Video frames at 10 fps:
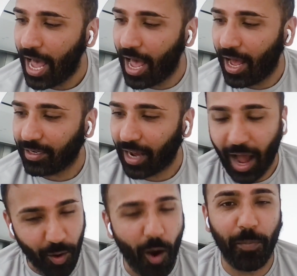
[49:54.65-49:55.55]
And
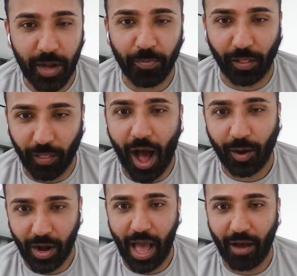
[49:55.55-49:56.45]
I opened up the
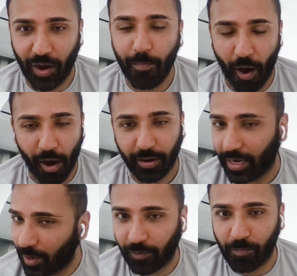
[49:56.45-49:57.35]
lock when, after I bought
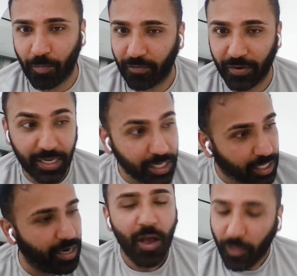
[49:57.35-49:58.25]
it, and it's in perfect
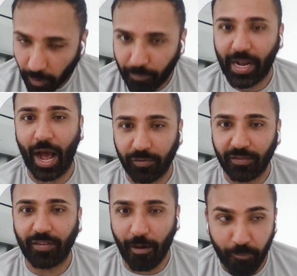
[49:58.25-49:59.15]
condition. There have been
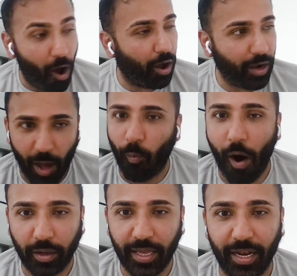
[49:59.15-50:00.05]
houses that I bought. I
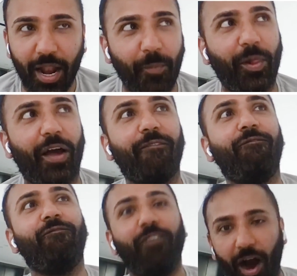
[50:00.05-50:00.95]
walk in, and I'm like,
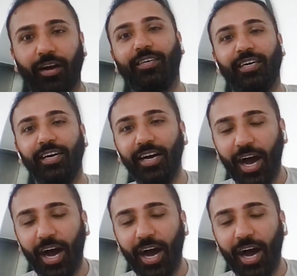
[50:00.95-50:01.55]
"Fuck!"